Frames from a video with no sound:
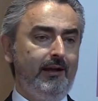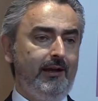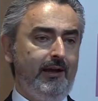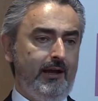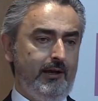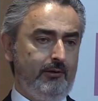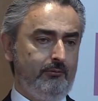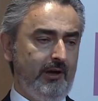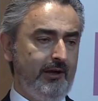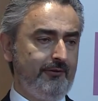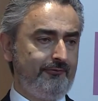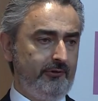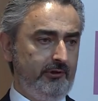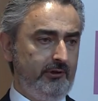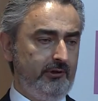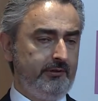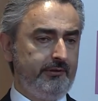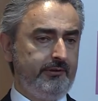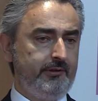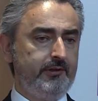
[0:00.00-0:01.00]

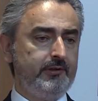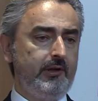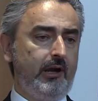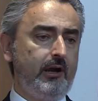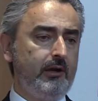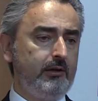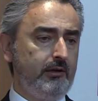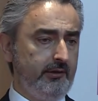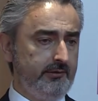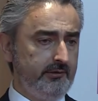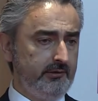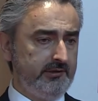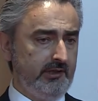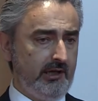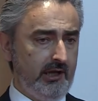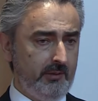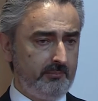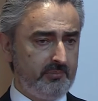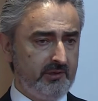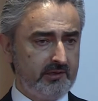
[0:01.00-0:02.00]
However, there are other
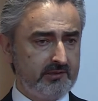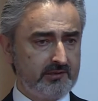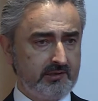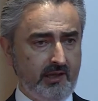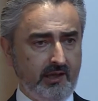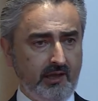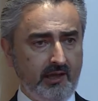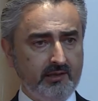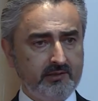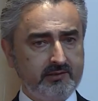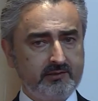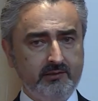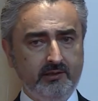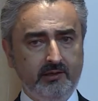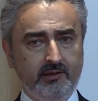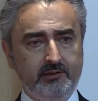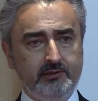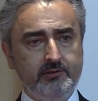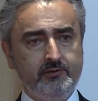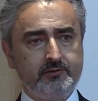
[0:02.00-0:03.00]
topics, as
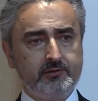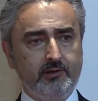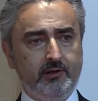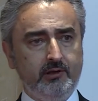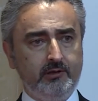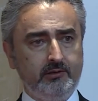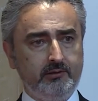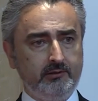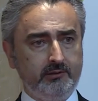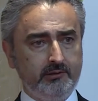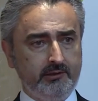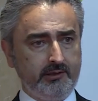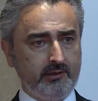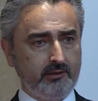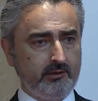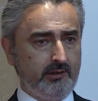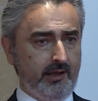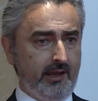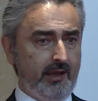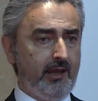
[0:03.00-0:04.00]
you saw
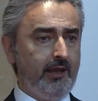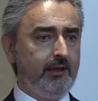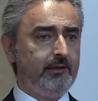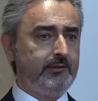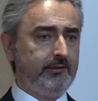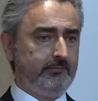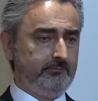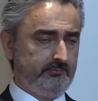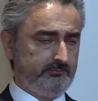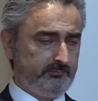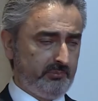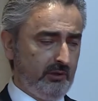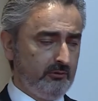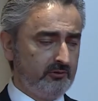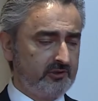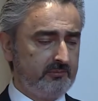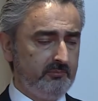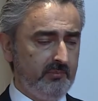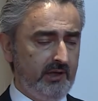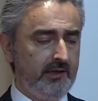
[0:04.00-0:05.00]
earlier and
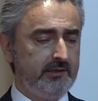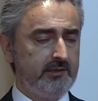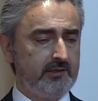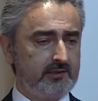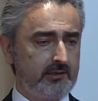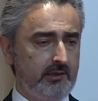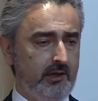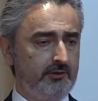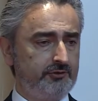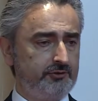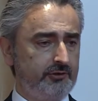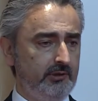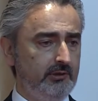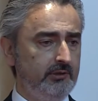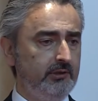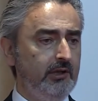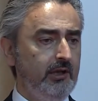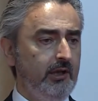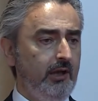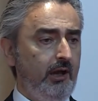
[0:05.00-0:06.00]
post my
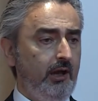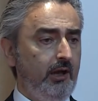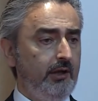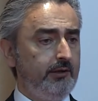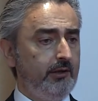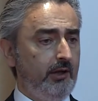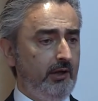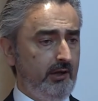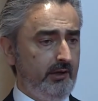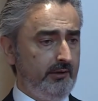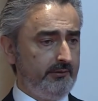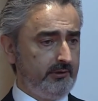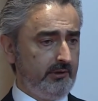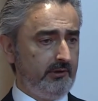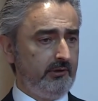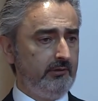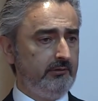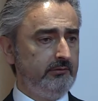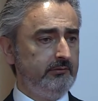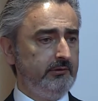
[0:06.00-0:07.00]
discussion, on
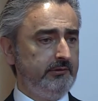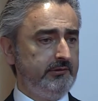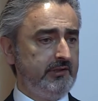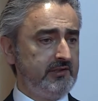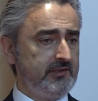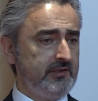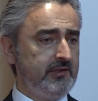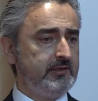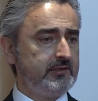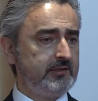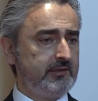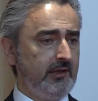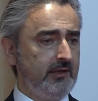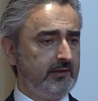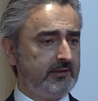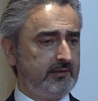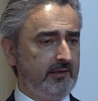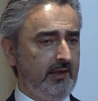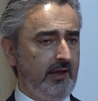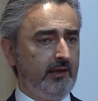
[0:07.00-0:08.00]
other disease
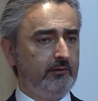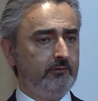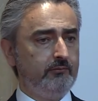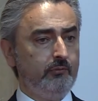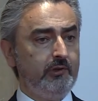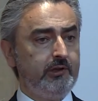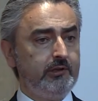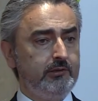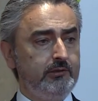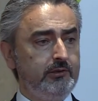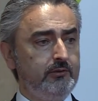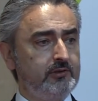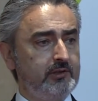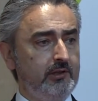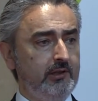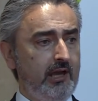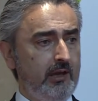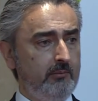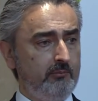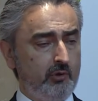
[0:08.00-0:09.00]
states that we could use a
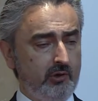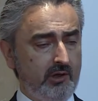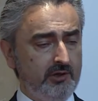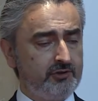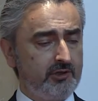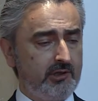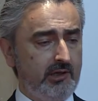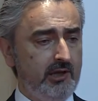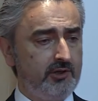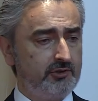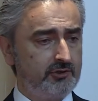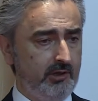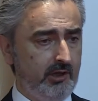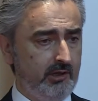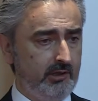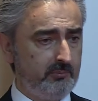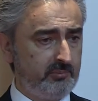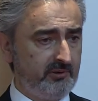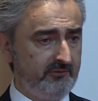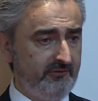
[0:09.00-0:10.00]
lot more education
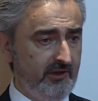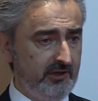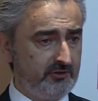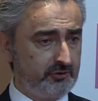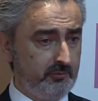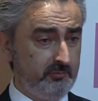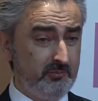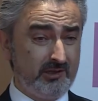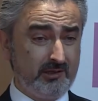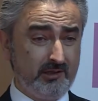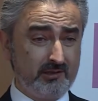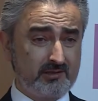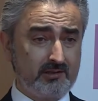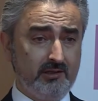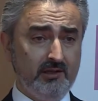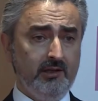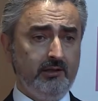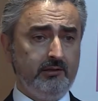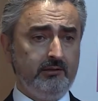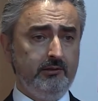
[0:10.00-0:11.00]
on in prevention, because
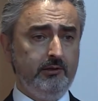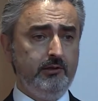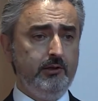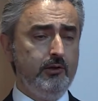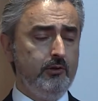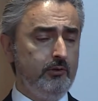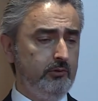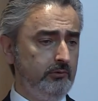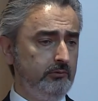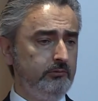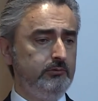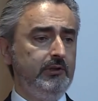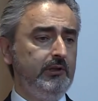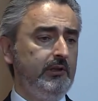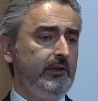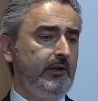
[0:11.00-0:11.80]
new